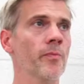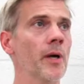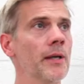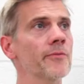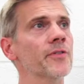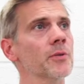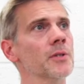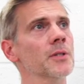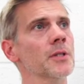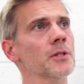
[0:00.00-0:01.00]
My
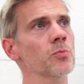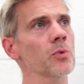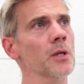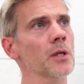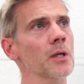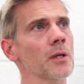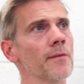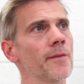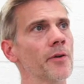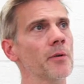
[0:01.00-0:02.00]
influences were
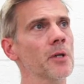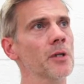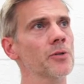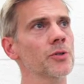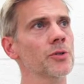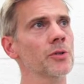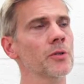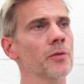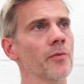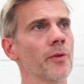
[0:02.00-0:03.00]
very much
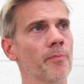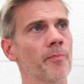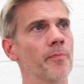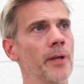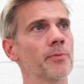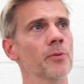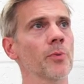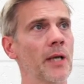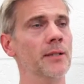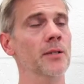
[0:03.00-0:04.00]
the people that
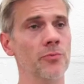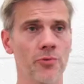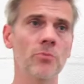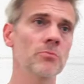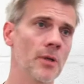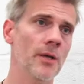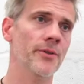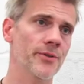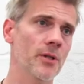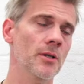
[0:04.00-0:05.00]
we had in the room at
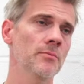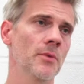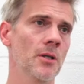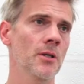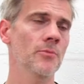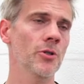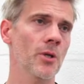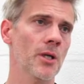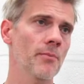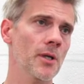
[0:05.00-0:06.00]
the time um, who
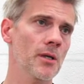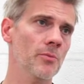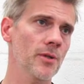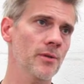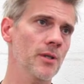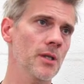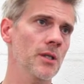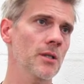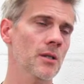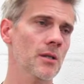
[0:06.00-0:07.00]
were coming up with
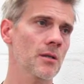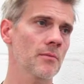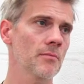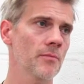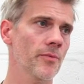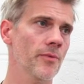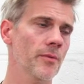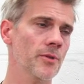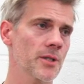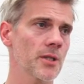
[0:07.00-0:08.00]
the, um,
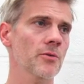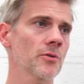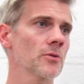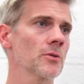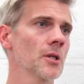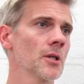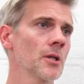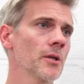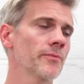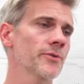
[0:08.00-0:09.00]
the material
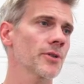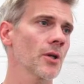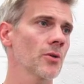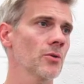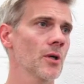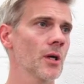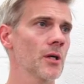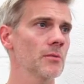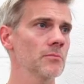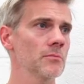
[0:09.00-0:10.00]
so
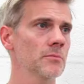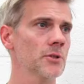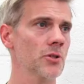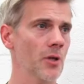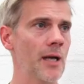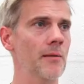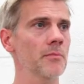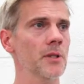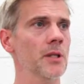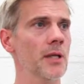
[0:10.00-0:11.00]
um, Scott
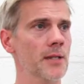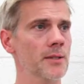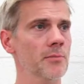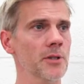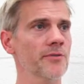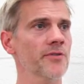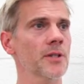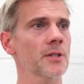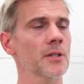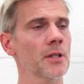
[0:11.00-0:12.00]
Ambler, Etta
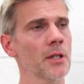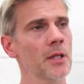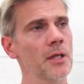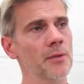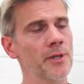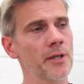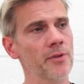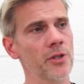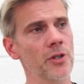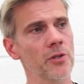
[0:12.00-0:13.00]
Murfitt, um,
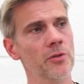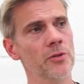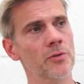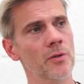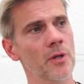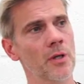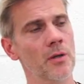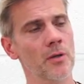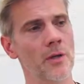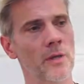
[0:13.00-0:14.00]
David Hughes
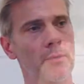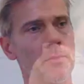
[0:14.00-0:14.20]
uh, and